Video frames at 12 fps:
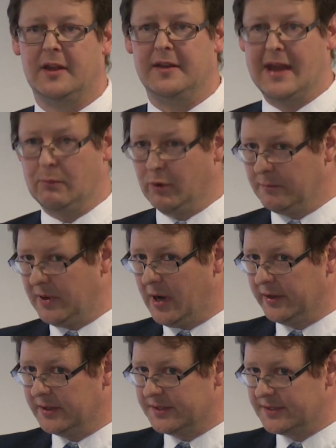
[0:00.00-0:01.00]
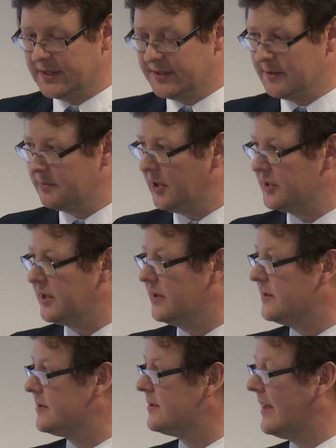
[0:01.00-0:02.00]
network partners and supply
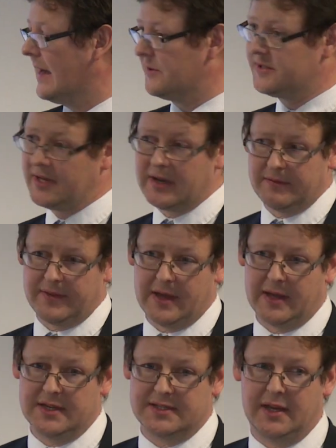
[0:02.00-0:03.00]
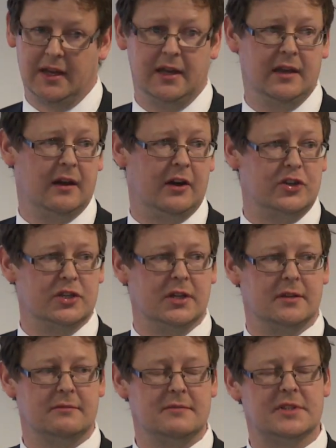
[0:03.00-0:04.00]
chains. Outside of that is then a
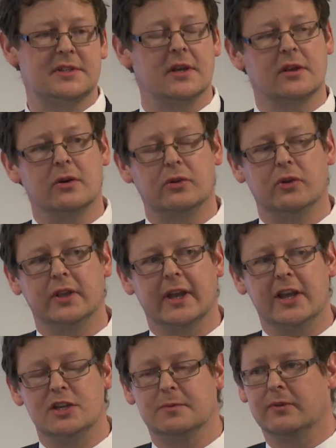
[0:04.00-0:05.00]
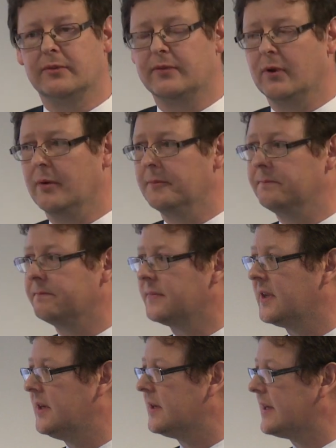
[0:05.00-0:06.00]
larger stakeholder engagement from
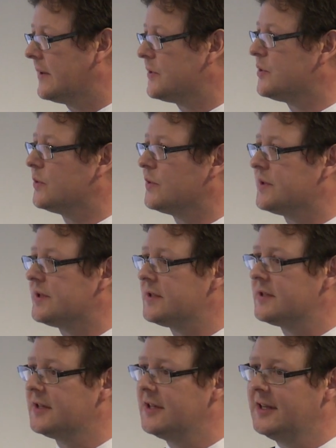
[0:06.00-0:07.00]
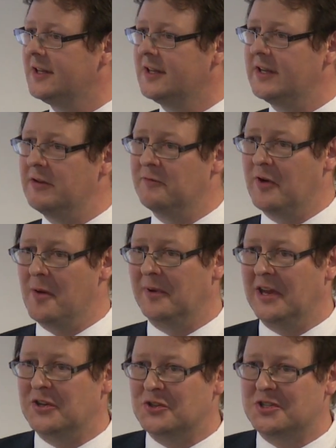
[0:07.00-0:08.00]
councils,
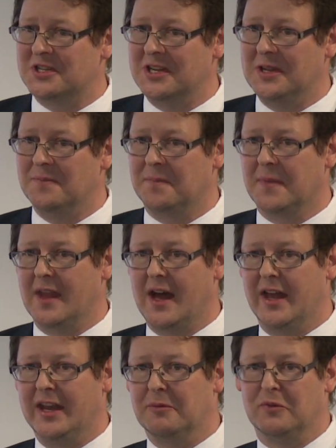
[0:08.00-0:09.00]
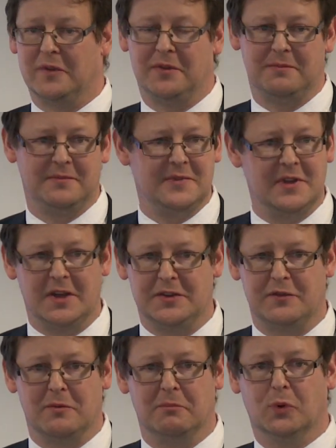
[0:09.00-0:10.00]
Environment Agency, and a number of
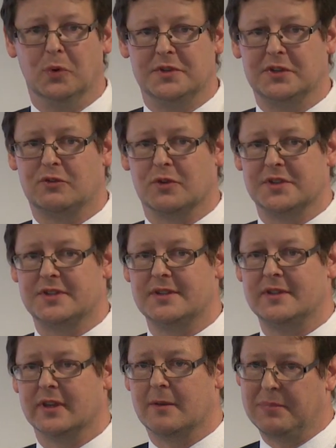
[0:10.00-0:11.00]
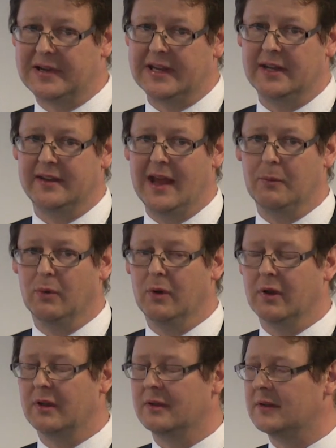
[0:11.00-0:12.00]
different boards across the complete
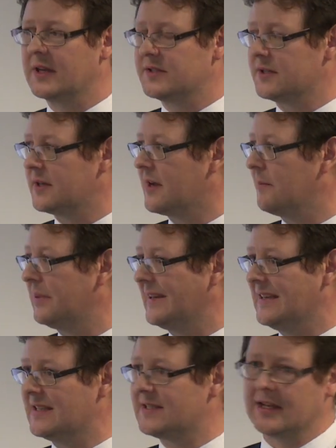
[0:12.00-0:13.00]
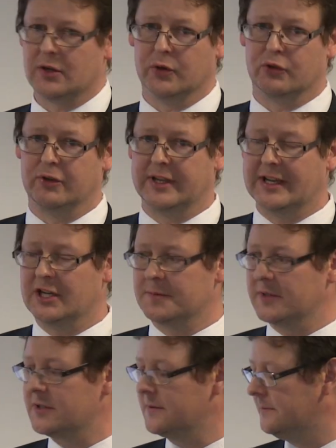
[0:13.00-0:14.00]
network as a complete stakeholder
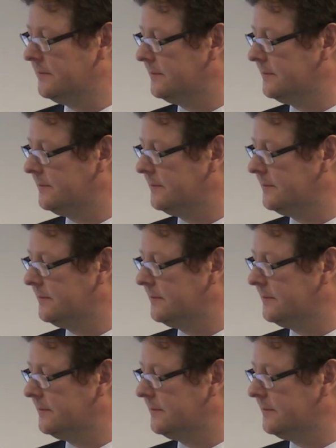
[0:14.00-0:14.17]
engagement.